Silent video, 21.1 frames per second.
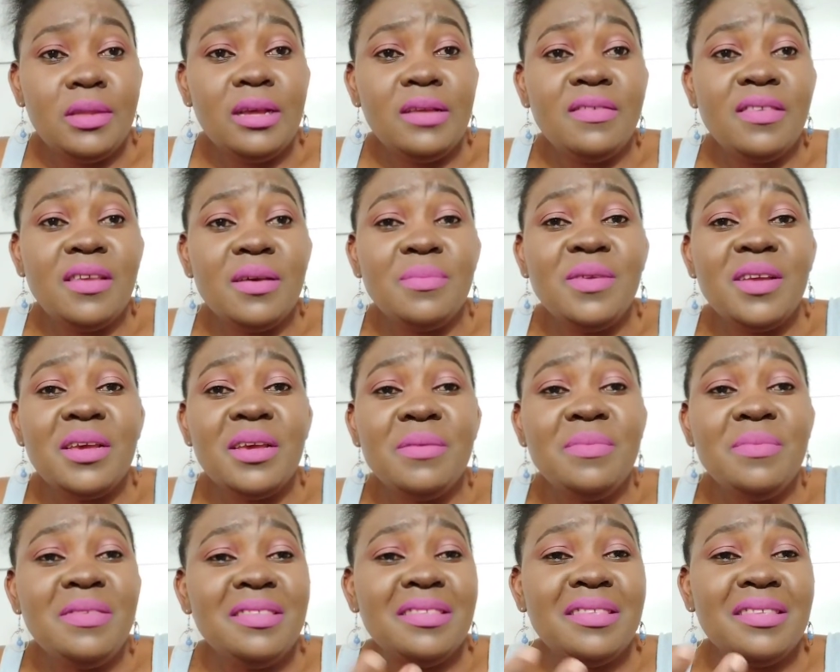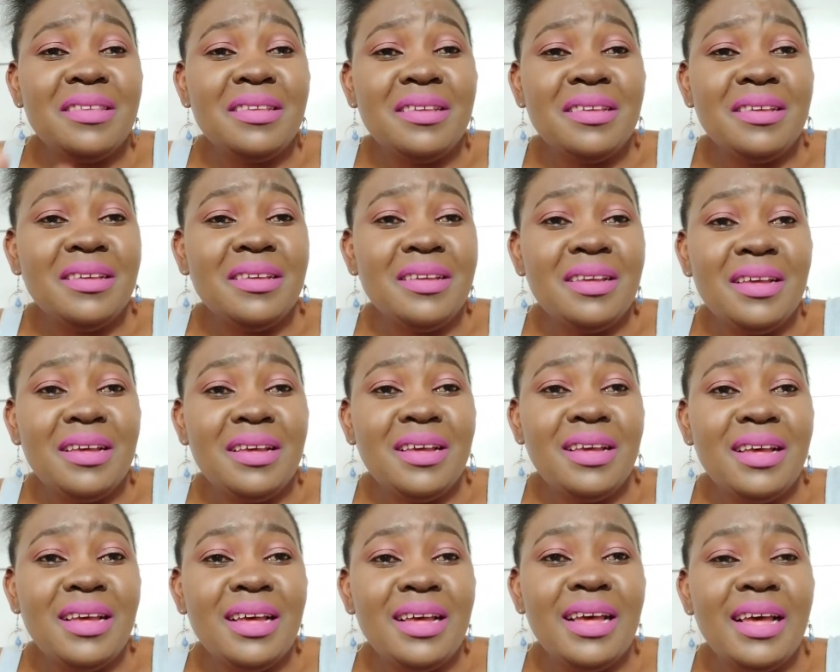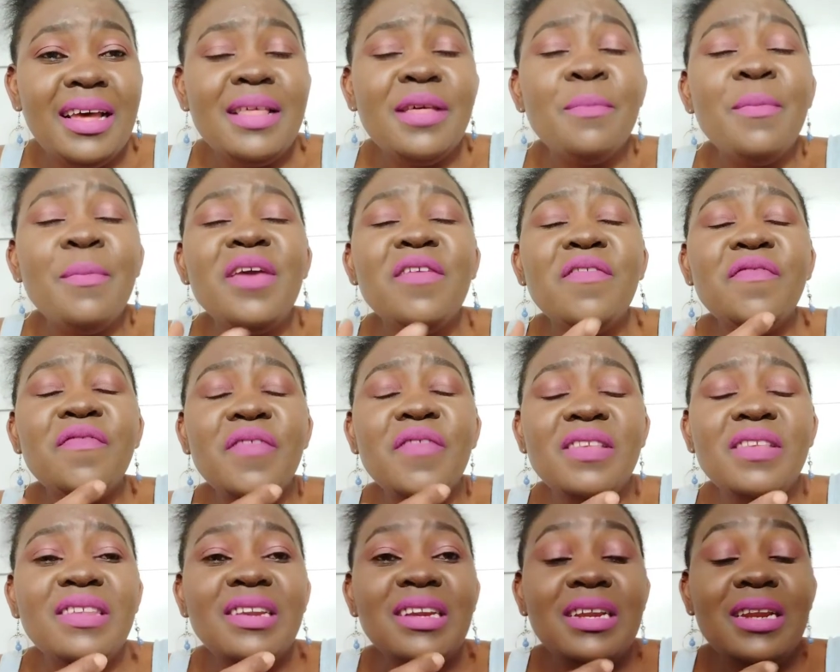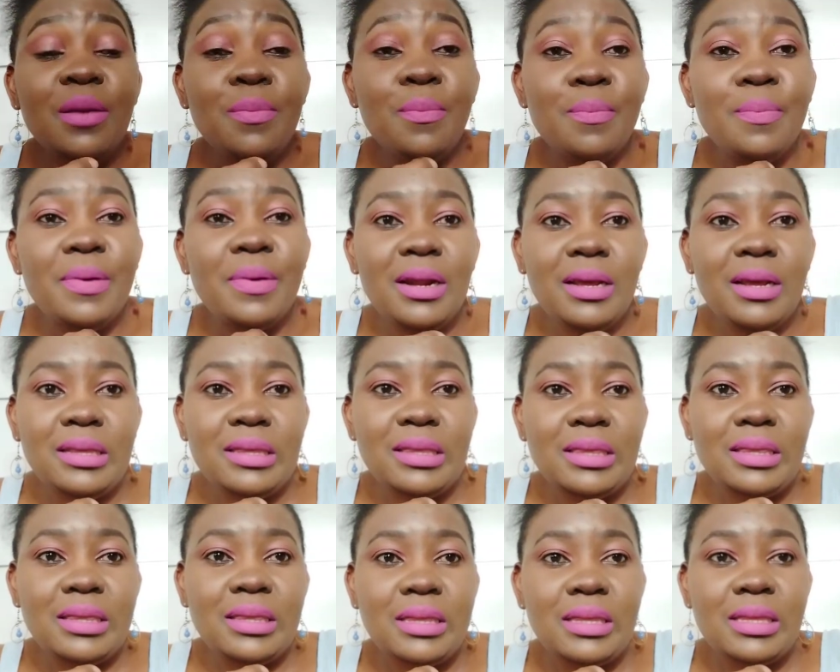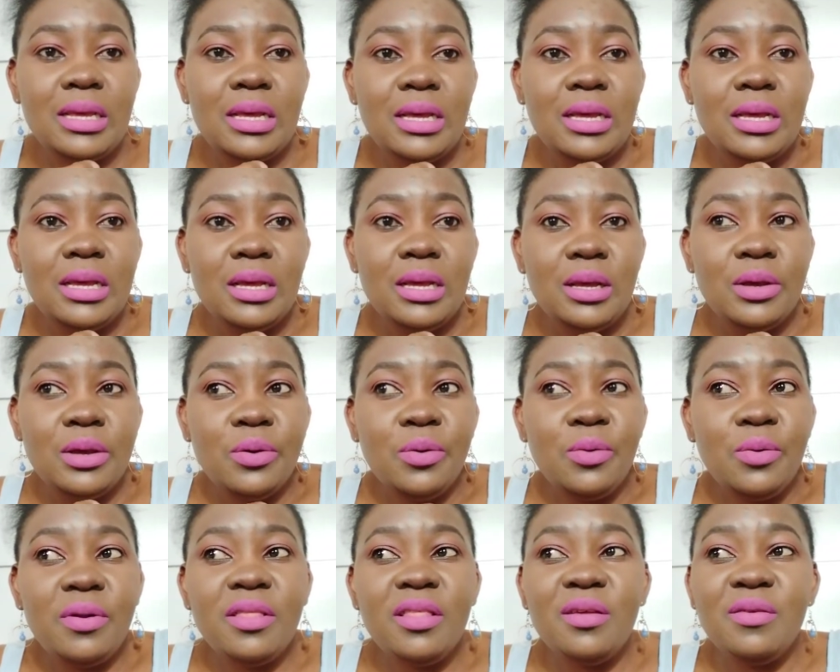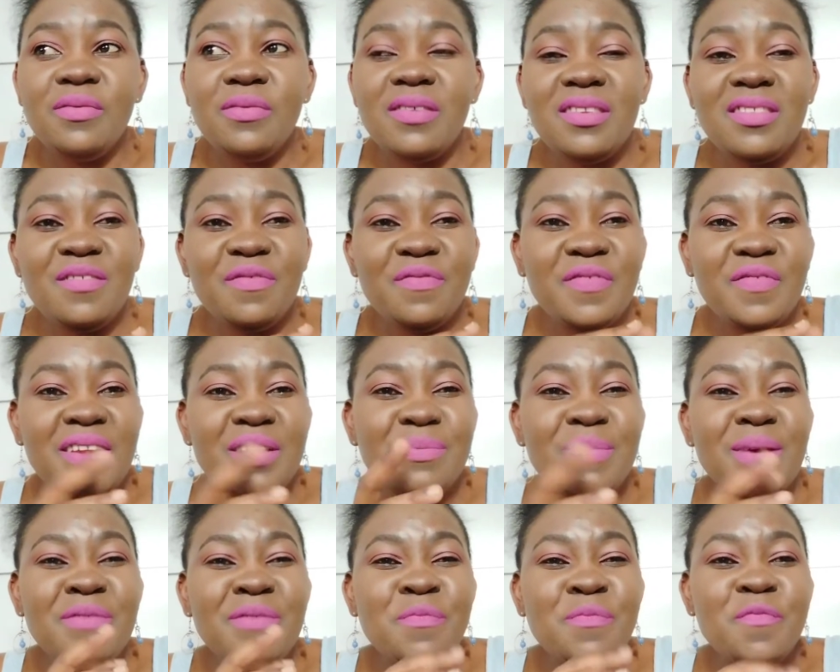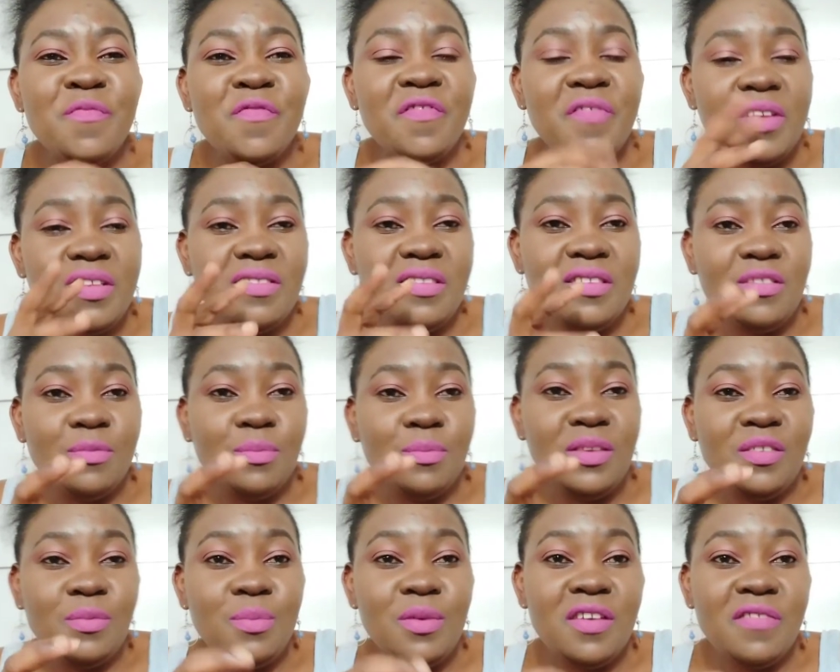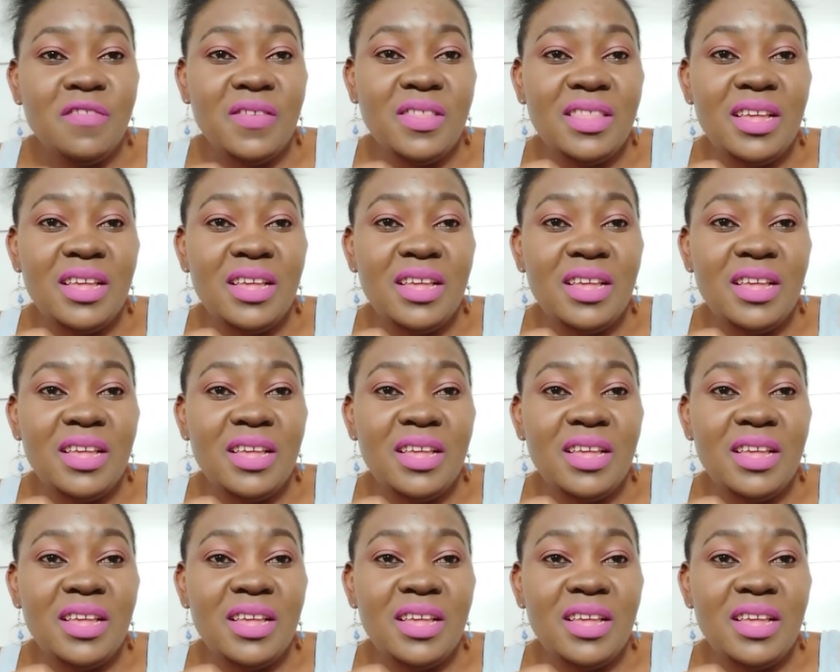Sometimes my face really breaks, or rather I just find my face is misbehaving.